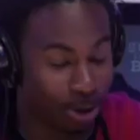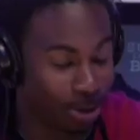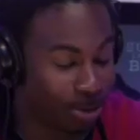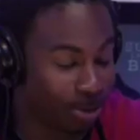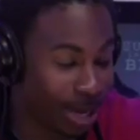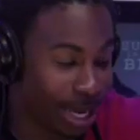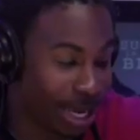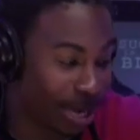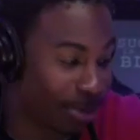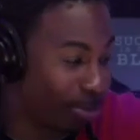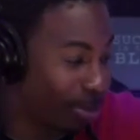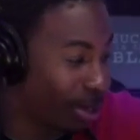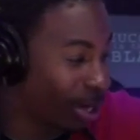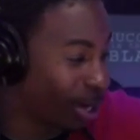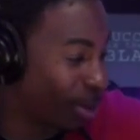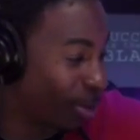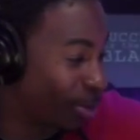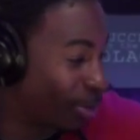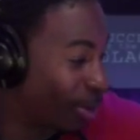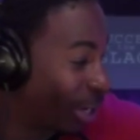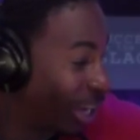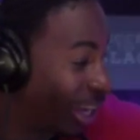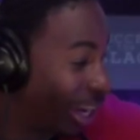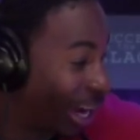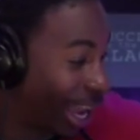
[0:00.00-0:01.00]
can make it bigger,
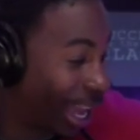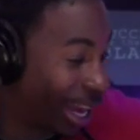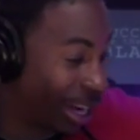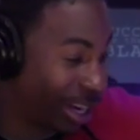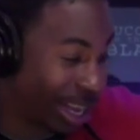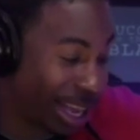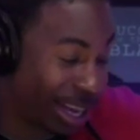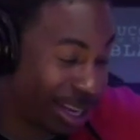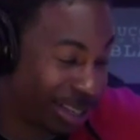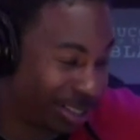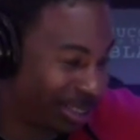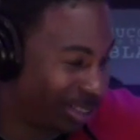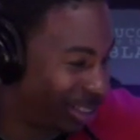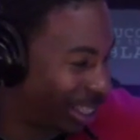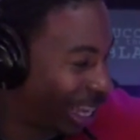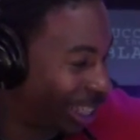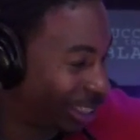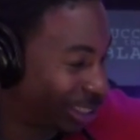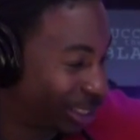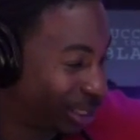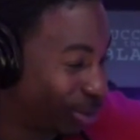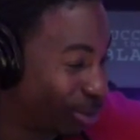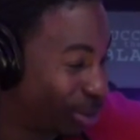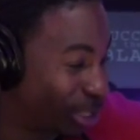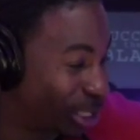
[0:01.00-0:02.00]
man. I, I
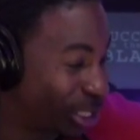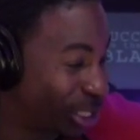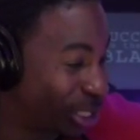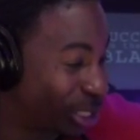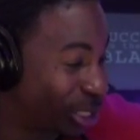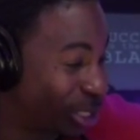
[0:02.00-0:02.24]
Absolutely. I see what you're